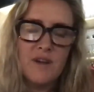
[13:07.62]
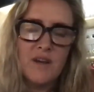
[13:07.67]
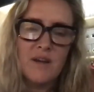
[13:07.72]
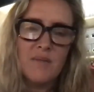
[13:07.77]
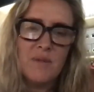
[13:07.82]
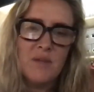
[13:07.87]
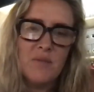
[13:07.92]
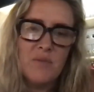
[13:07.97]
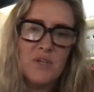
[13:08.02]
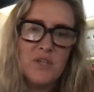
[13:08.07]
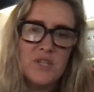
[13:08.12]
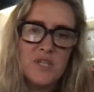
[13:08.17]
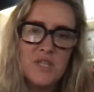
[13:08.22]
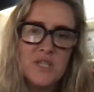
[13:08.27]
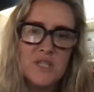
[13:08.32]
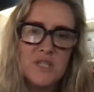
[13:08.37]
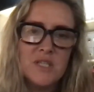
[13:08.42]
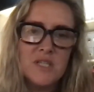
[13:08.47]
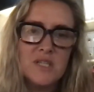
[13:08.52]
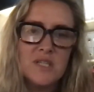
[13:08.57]
I mean, we just
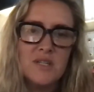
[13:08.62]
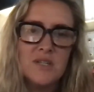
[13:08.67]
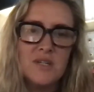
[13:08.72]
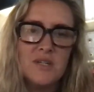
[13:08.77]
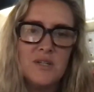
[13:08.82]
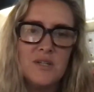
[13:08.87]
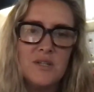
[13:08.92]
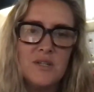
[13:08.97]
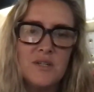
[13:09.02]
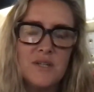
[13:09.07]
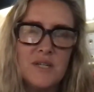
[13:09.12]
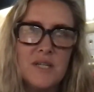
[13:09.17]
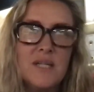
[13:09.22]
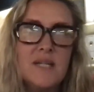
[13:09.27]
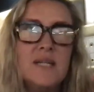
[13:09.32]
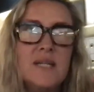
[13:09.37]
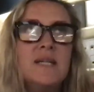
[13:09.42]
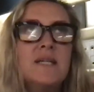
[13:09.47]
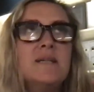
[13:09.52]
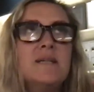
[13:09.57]
installed
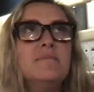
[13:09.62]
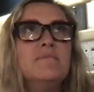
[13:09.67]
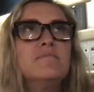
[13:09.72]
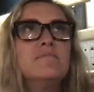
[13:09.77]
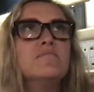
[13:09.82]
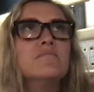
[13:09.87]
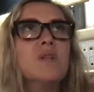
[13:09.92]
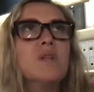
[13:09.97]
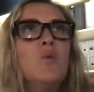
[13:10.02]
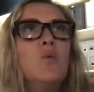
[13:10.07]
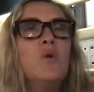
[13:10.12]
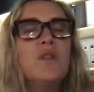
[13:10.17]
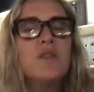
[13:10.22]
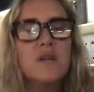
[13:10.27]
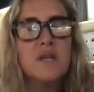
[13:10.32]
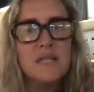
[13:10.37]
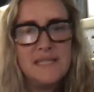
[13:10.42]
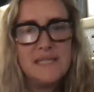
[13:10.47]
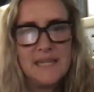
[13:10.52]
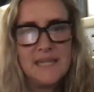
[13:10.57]
with
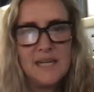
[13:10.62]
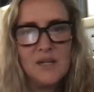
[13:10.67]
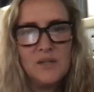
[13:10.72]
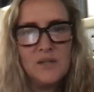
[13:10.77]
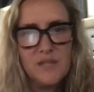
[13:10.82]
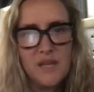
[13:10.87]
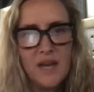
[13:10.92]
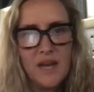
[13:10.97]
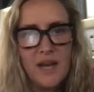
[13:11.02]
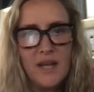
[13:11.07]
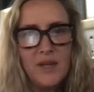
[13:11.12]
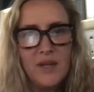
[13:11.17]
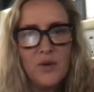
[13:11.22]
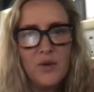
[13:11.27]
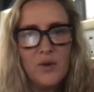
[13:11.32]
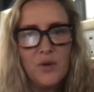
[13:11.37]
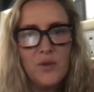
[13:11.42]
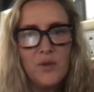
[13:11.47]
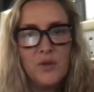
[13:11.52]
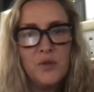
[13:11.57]
a dowel
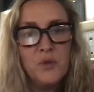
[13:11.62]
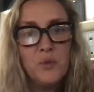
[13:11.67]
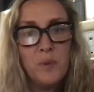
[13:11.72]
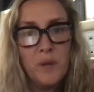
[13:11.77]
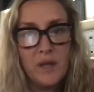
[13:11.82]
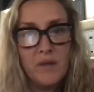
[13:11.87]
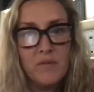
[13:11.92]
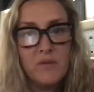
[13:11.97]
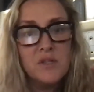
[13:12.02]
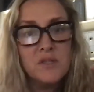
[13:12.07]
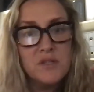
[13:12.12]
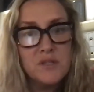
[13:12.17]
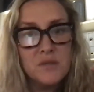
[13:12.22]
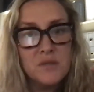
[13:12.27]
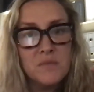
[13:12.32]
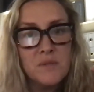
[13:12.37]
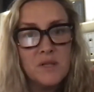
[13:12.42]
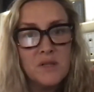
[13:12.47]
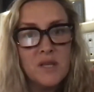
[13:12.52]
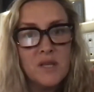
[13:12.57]
tile, the new paver
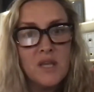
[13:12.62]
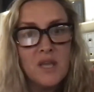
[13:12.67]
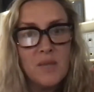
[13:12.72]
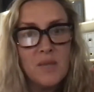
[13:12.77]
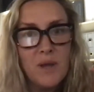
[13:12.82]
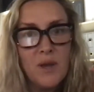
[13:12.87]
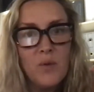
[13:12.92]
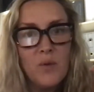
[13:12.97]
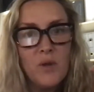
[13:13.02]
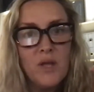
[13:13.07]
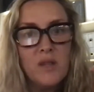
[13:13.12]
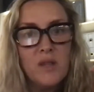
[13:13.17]
system that they came out with.